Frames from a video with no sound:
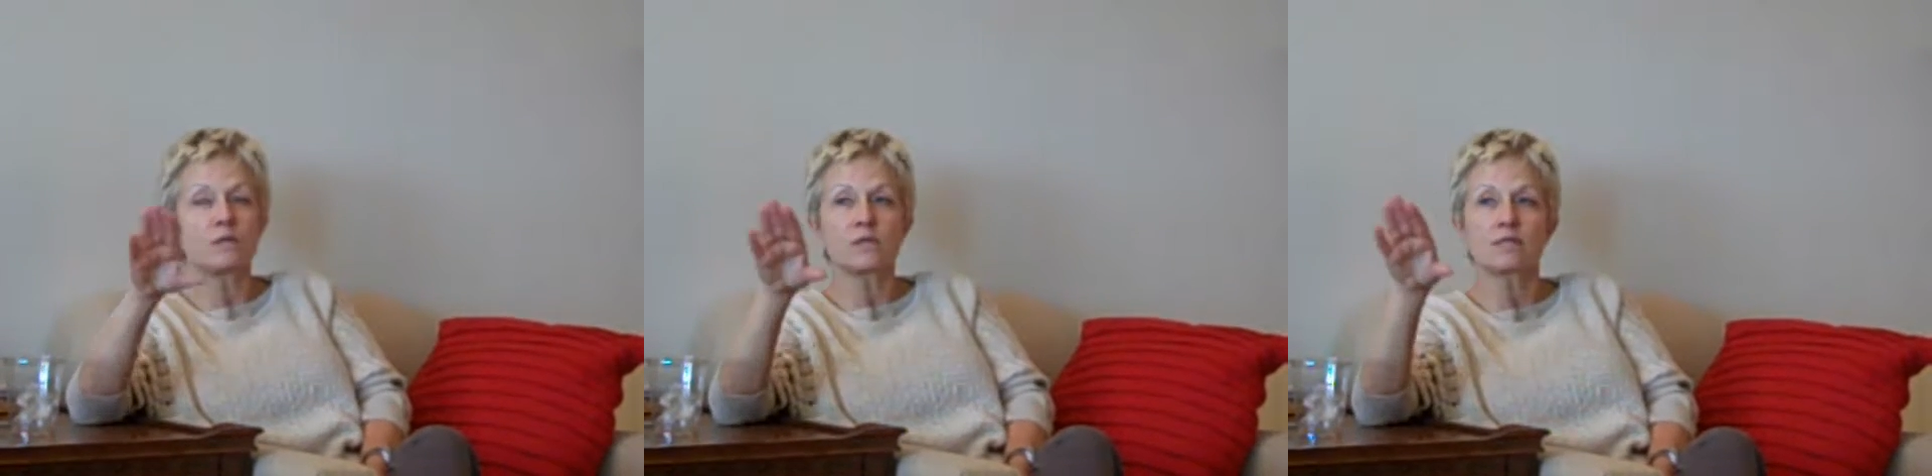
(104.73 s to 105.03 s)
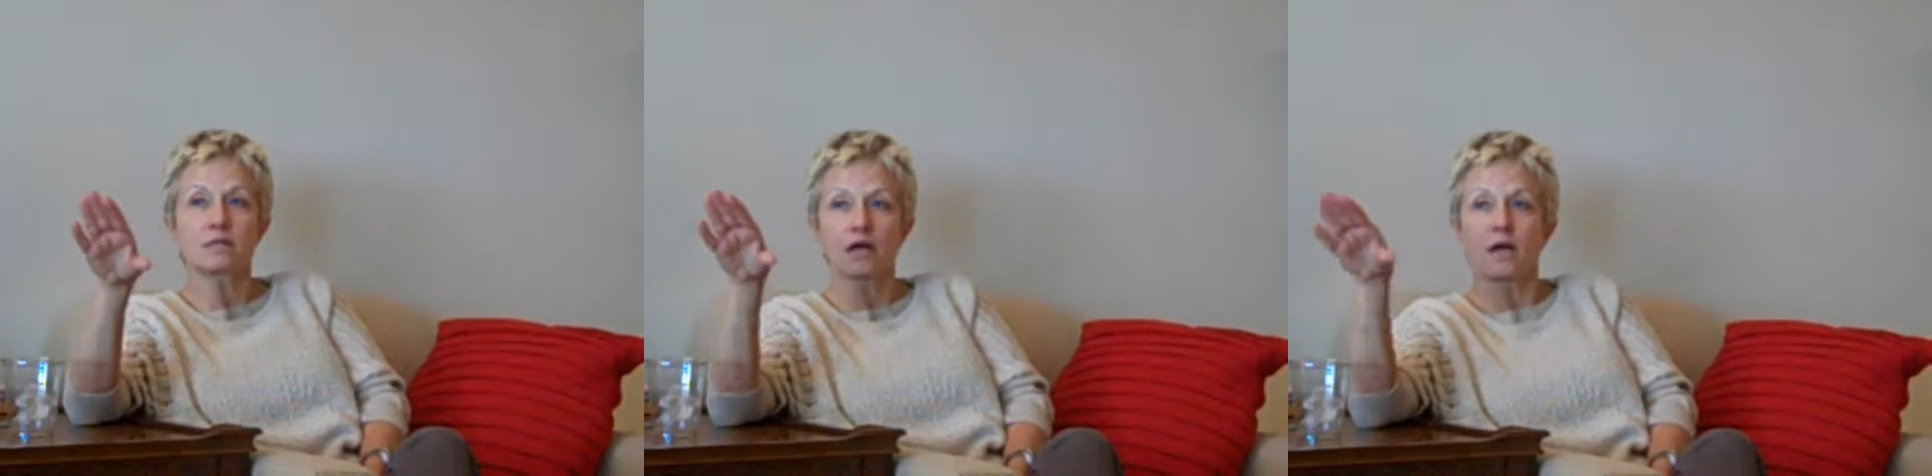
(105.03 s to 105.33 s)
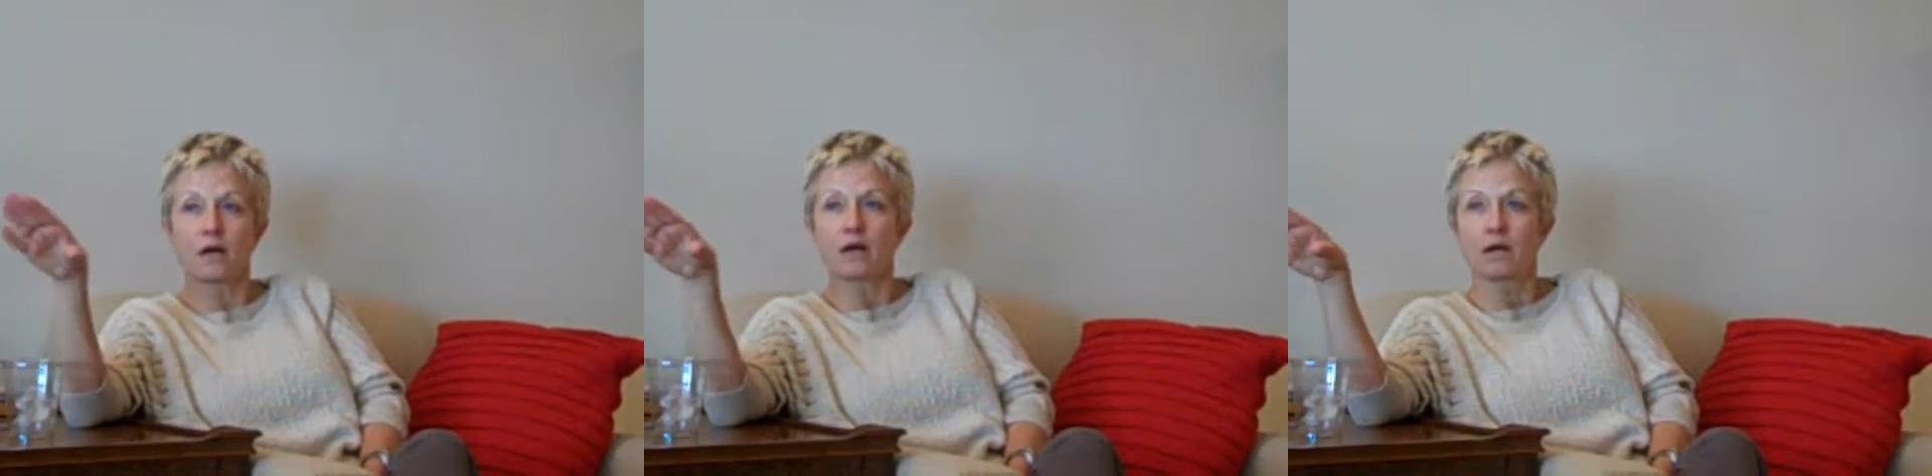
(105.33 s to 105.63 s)
was
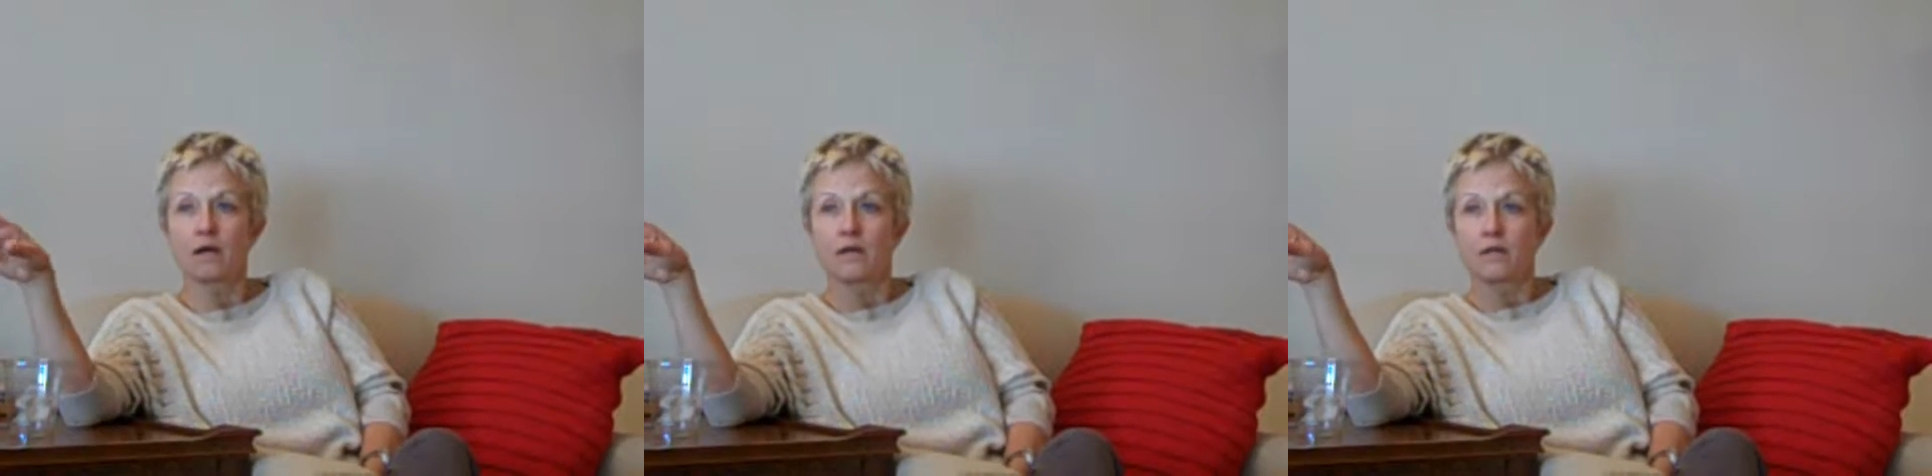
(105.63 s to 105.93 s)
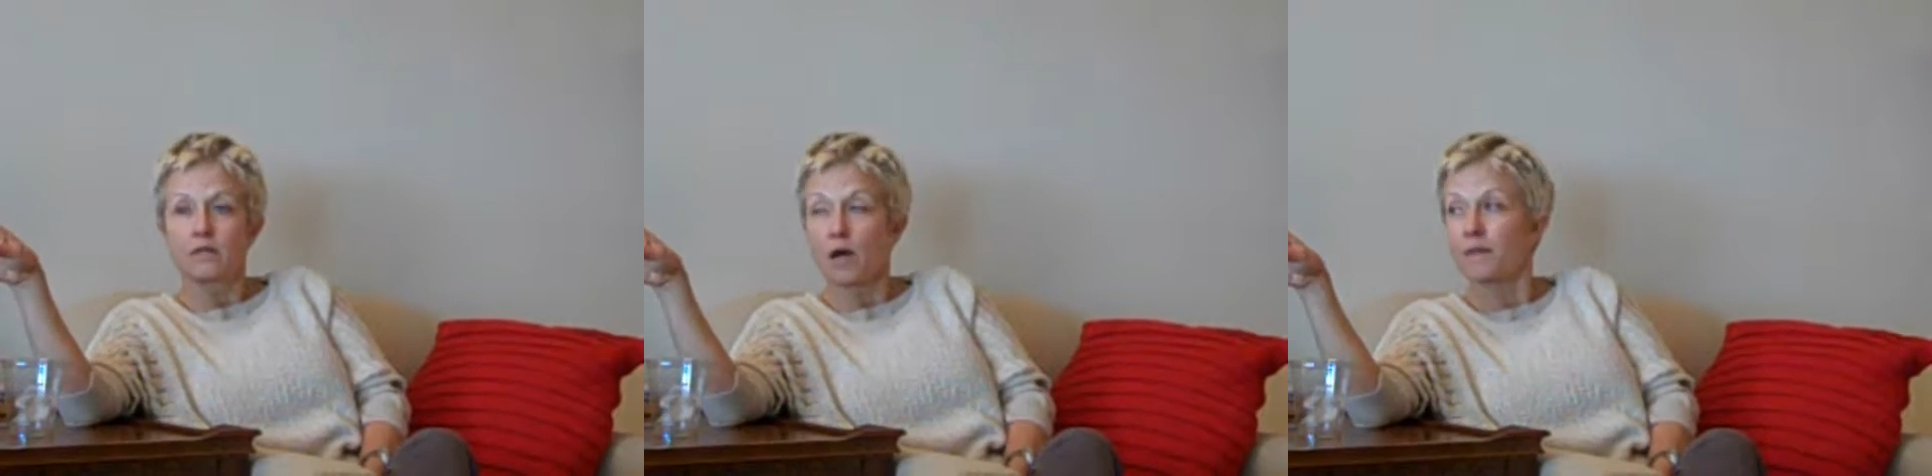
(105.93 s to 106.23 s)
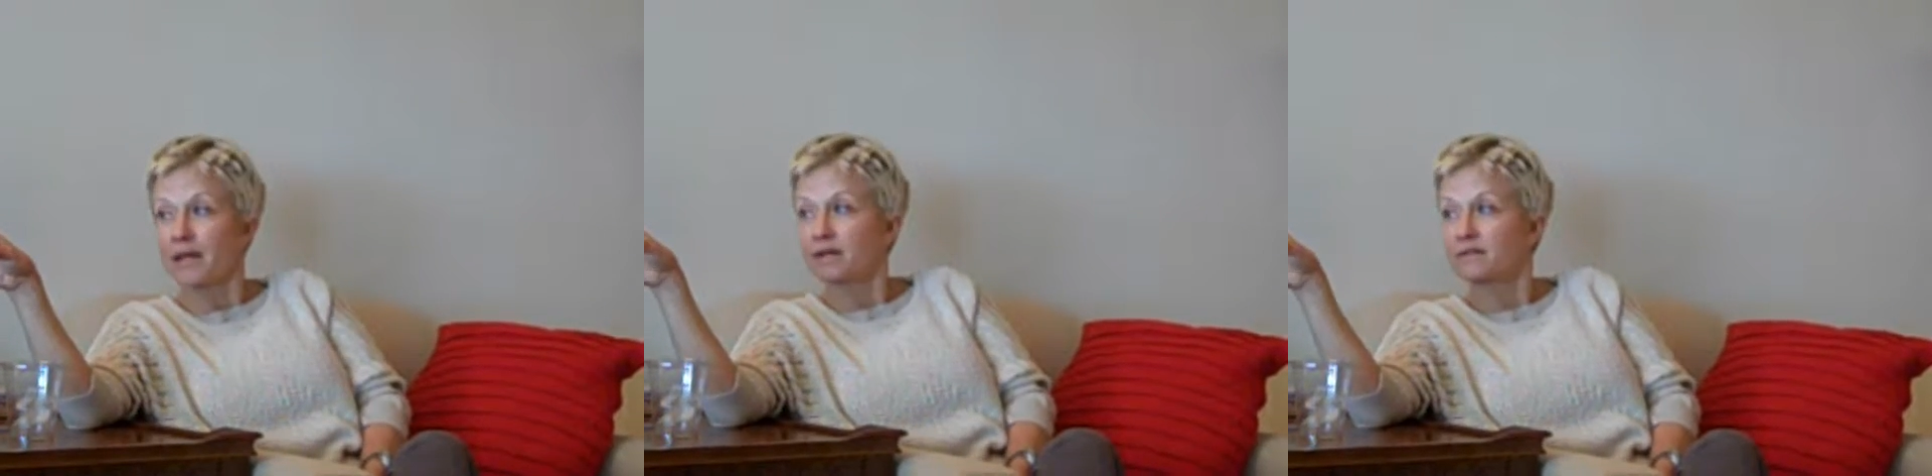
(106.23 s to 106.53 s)

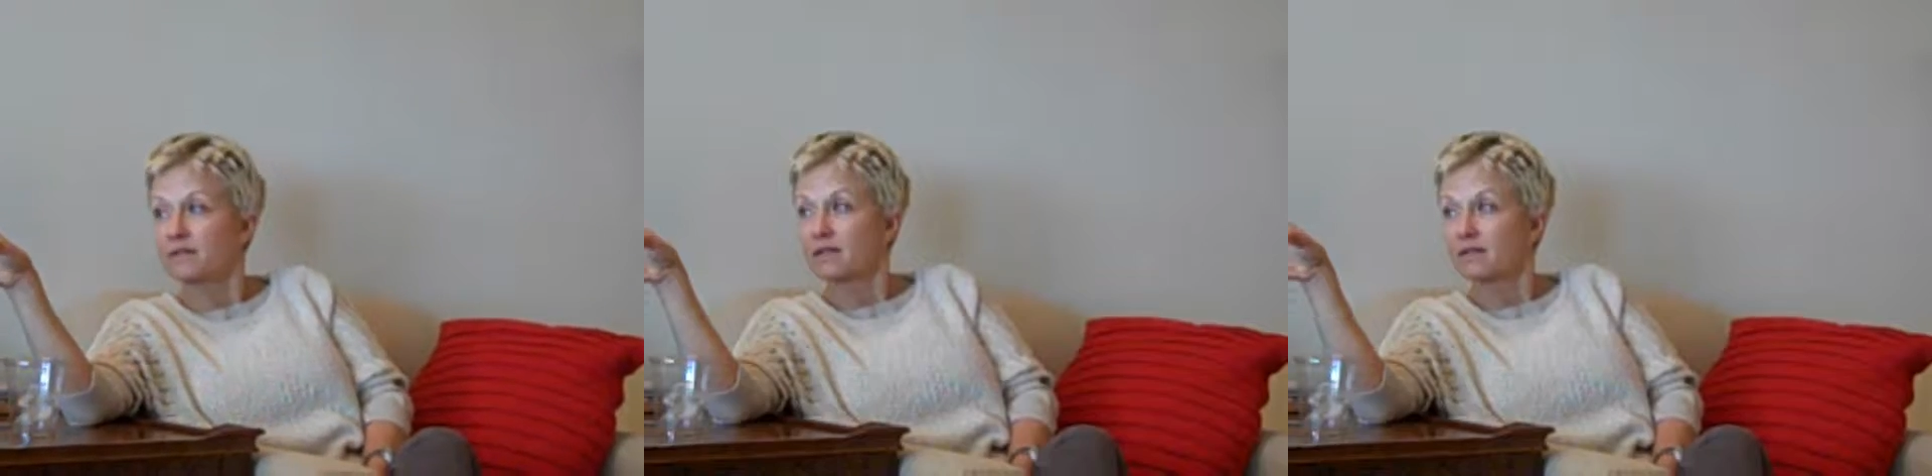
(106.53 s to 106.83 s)
nominated.